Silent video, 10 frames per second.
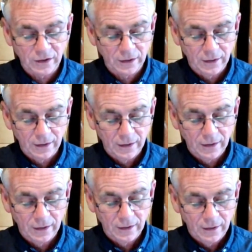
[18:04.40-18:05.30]
duty
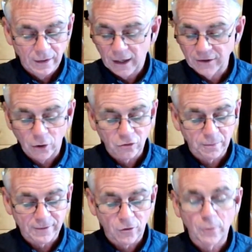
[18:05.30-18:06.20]

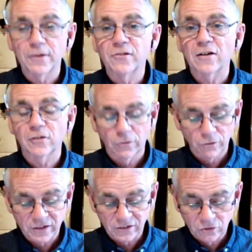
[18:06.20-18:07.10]
announced by the former
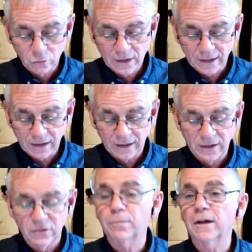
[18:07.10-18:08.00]
Chancellor Rishi
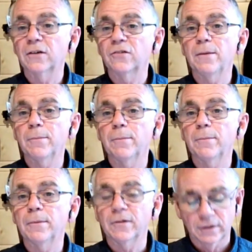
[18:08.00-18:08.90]
Sunak in his spring
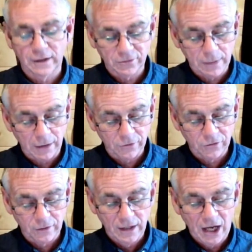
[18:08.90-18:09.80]
statement last
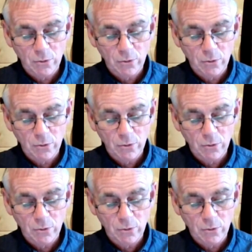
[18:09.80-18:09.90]
March.